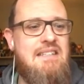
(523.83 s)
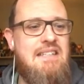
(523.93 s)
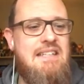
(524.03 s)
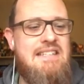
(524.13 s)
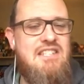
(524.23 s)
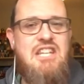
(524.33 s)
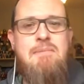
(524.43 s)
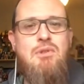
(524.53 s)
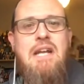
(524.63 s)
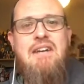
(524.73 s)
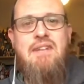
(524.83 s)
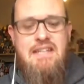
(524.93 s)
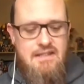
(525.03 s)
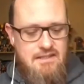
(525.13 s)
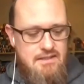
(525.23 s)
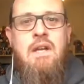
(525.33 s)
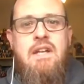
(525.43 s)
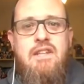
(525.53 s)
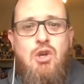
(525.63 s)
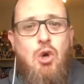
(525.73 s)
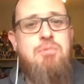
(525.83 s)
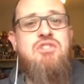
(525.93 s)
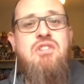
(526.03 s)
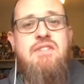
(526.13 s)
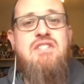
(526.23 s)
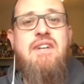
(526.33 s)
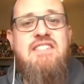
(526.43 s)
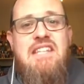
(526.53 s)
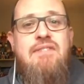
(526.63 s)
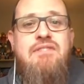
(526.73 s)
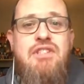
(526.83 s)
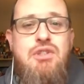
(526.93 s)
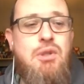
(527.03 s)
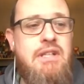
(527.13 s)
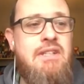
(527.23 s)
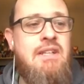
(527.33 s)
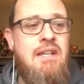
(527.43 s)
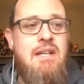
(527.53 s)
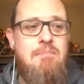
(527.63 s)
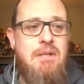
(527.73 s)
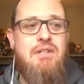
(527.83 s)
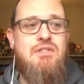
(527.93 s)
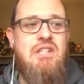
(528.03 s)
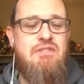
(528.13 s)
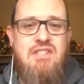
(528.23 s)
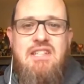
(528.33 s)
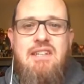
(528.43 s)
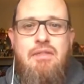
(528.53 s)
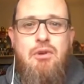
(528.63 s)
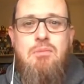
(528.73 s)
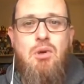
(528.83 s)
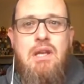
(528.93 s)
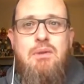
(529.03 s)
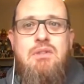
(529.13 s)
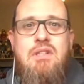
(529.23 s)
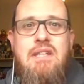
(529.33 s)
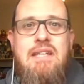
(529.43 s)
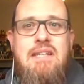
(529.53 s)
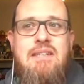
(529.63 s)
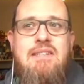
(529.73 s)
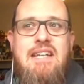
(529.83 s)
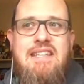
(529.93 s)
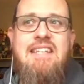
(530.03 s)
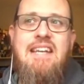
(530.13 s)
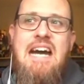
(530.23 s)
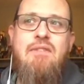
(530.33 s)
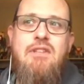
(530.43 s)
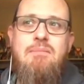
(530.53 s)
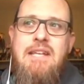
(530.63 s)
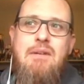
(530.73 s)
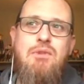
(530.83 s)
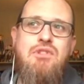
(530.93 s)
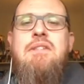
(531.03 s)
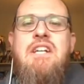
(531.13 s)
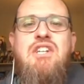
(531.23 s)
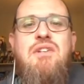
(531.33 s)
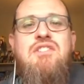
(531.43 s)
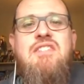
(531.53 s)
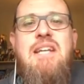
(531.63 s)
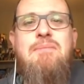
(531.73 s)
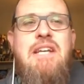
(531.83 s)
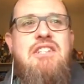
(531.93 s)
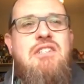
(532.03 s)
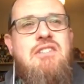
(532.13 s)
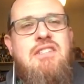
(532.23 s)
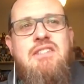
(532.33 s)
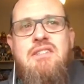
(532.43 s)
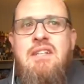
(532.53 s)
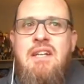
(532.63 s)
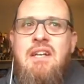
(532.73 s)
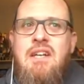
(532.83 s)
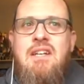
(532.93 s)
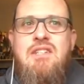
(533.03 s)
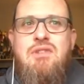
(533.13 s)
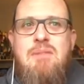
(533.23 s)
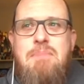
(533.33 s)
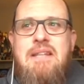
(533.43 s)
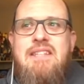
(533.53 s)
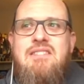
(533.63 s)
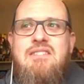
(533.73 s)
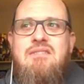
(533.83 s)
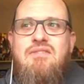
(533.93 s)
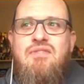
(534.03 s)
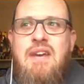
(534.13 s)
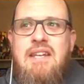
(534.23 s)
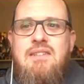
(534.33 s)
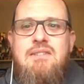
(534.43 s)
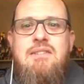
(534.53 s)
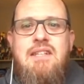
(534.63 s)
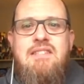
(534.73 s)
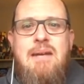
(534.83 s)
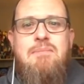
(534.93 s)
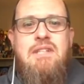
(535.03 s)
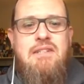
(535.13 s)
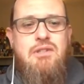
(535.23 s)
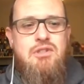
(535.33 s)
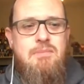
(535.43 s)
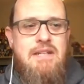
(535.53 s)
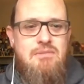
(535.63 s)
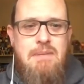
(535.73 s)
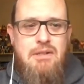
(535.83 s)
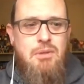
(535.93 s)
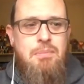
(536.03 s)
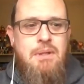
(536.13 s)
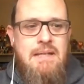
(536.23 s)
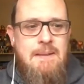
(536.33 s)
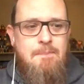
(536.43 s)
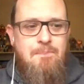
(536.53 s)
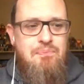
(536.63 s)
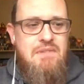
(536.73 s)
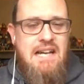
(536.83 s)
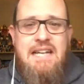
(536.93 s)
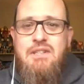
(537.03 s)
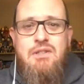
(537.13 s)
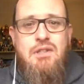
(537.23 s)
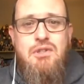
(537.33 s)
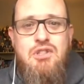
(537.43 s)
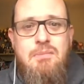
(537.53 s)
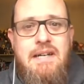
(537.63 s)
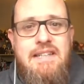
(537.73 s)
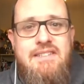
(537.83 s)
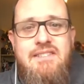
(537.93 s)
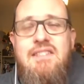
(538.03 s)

it's a shame I don't have any of the corpses of these figures left to show you, because I recently threw them all out. I think having them there was a constant temptation to try and pick this failed attempt at customising back up. I could not customise